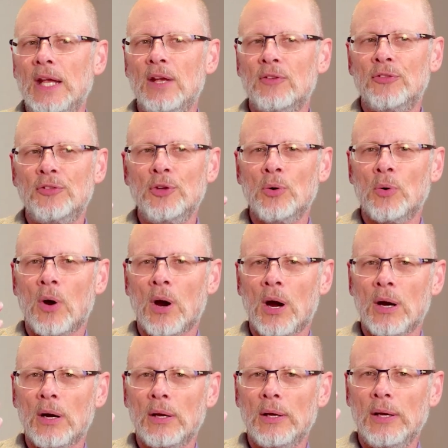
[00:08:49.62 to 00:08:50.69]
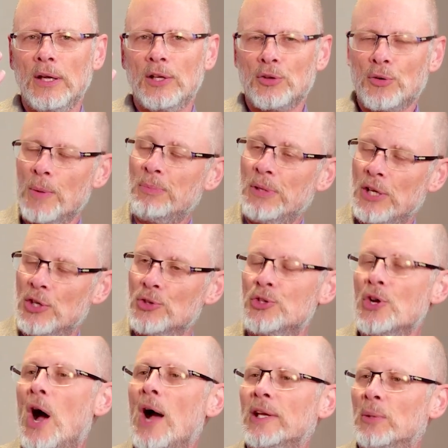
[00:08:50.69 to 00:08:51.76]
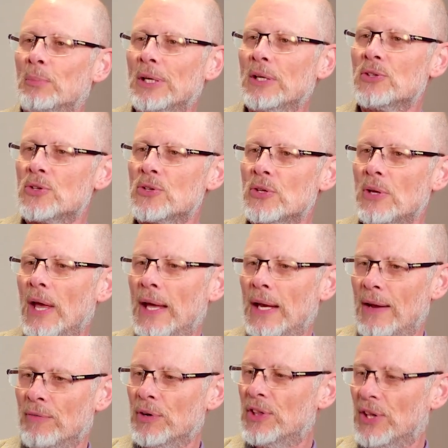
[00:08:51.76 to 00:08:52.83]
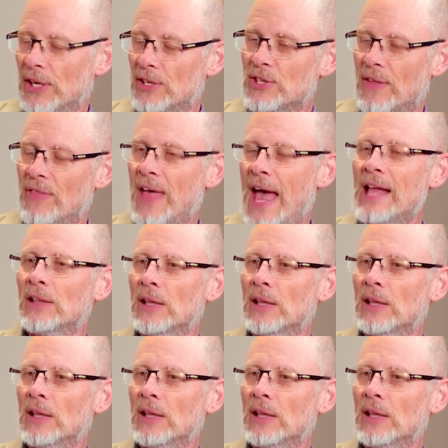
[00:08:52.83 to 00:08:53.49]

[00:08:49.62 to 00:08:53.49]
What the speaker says: if you are encrypting your documents and everything is at that